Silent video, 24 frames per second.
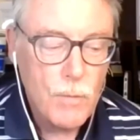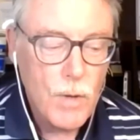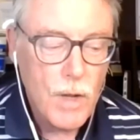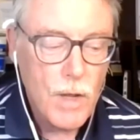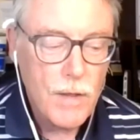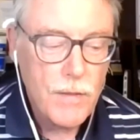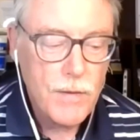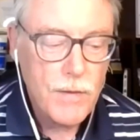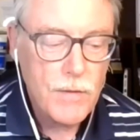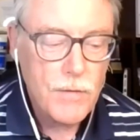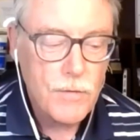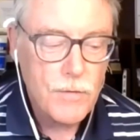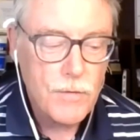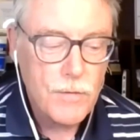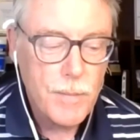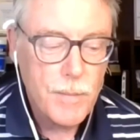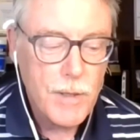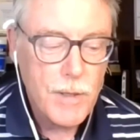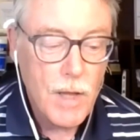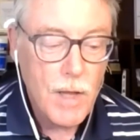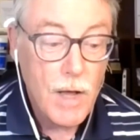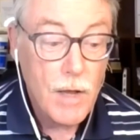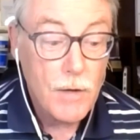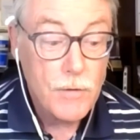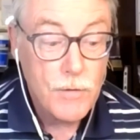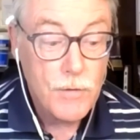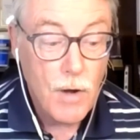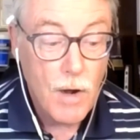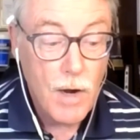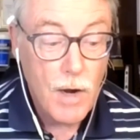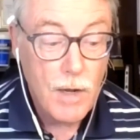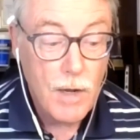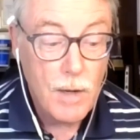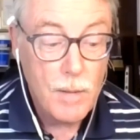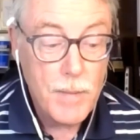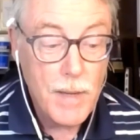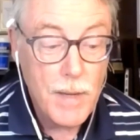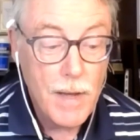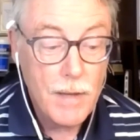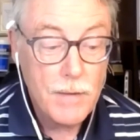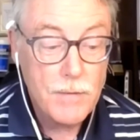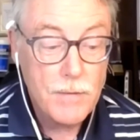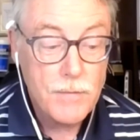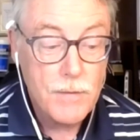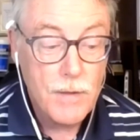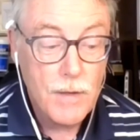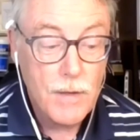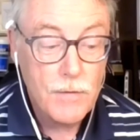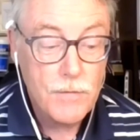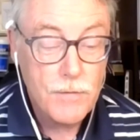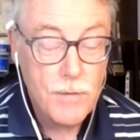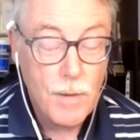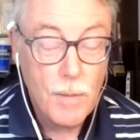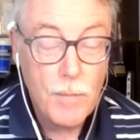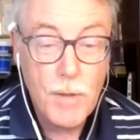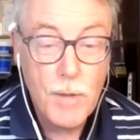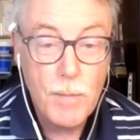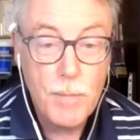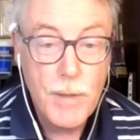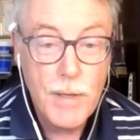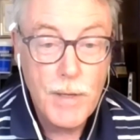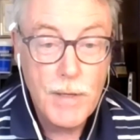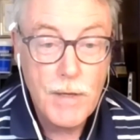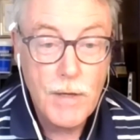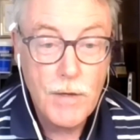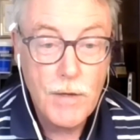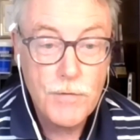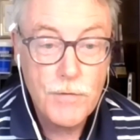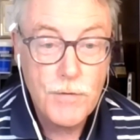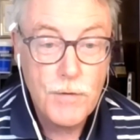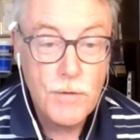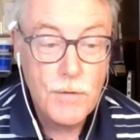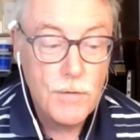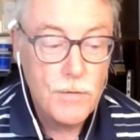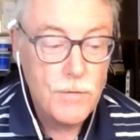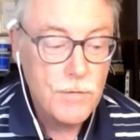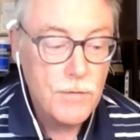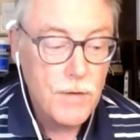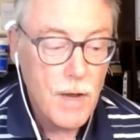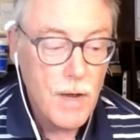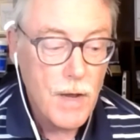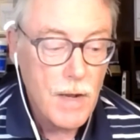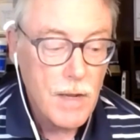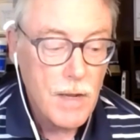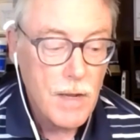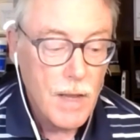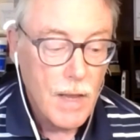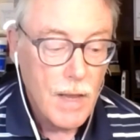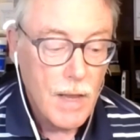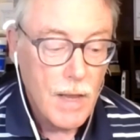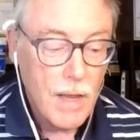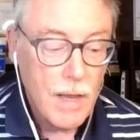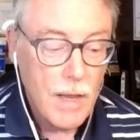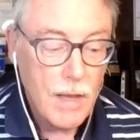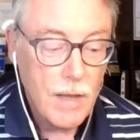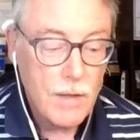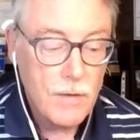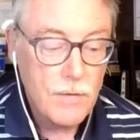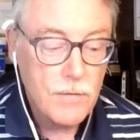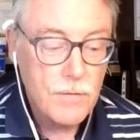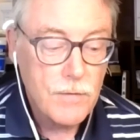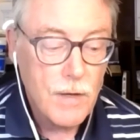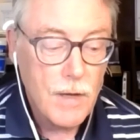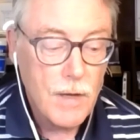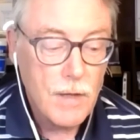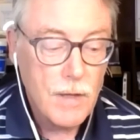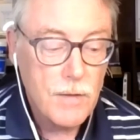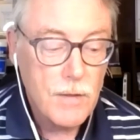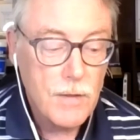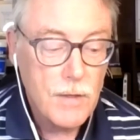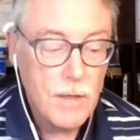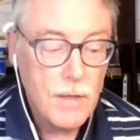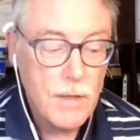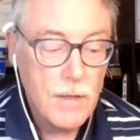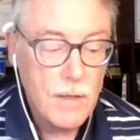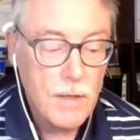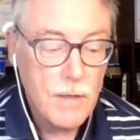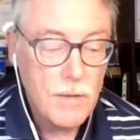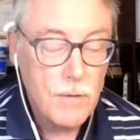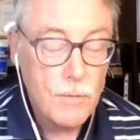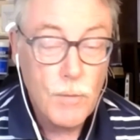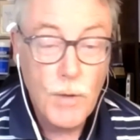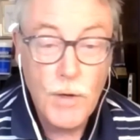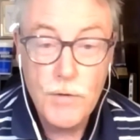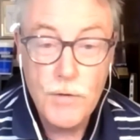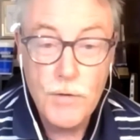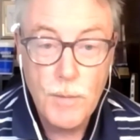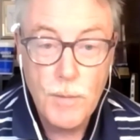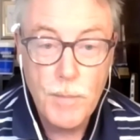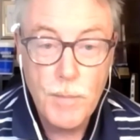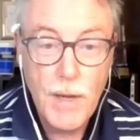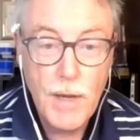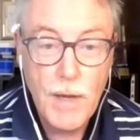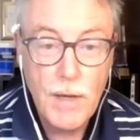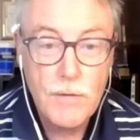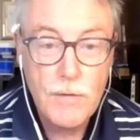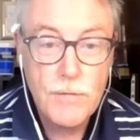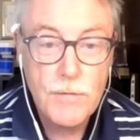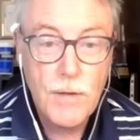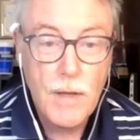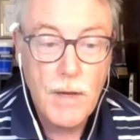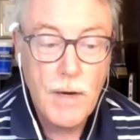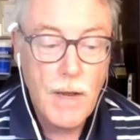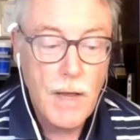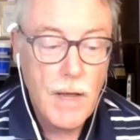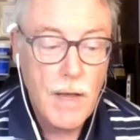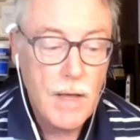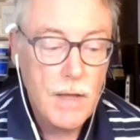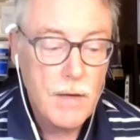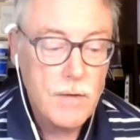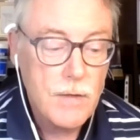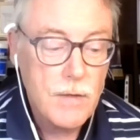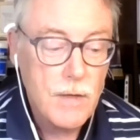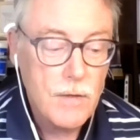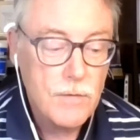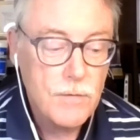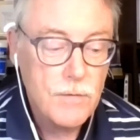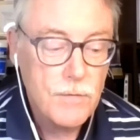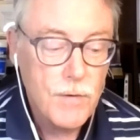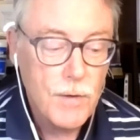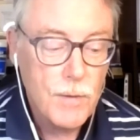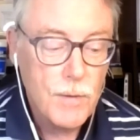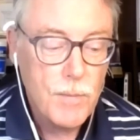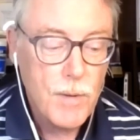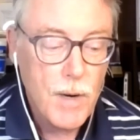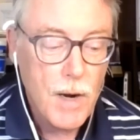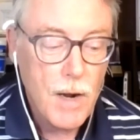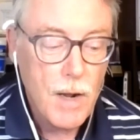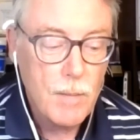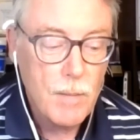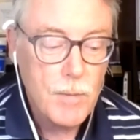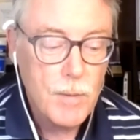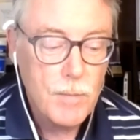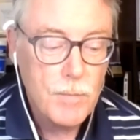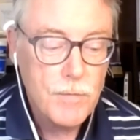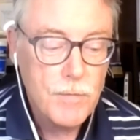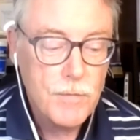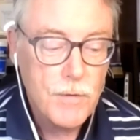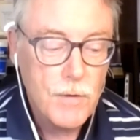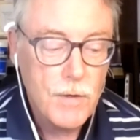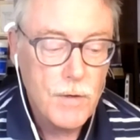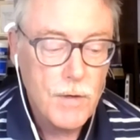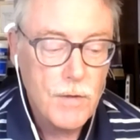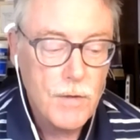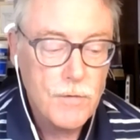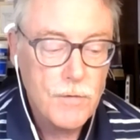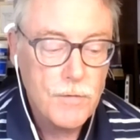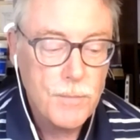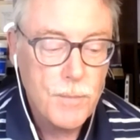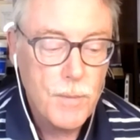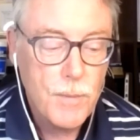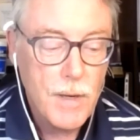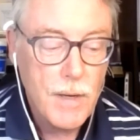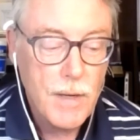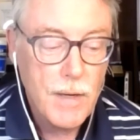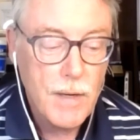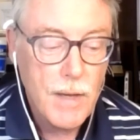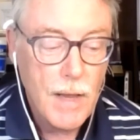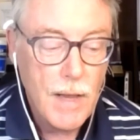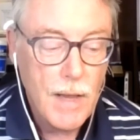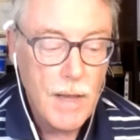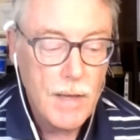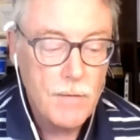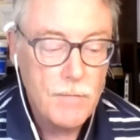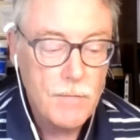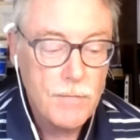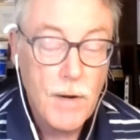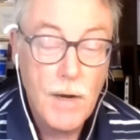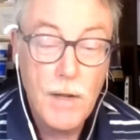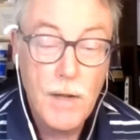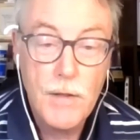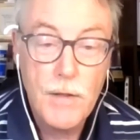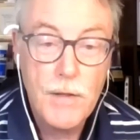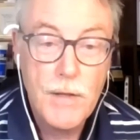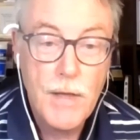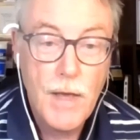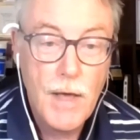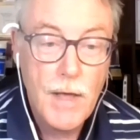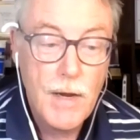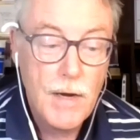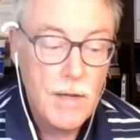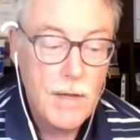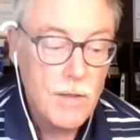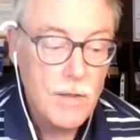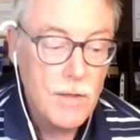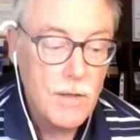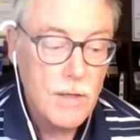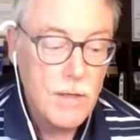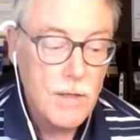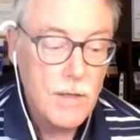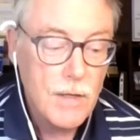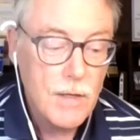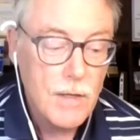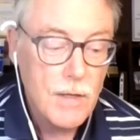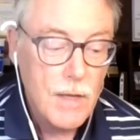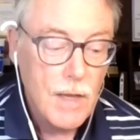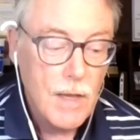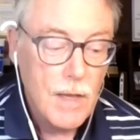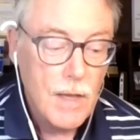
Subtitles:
Well, I think there's going to be a lot of talk about some of the big issues as the regional banks that had severe problems during the spring, and finally getting the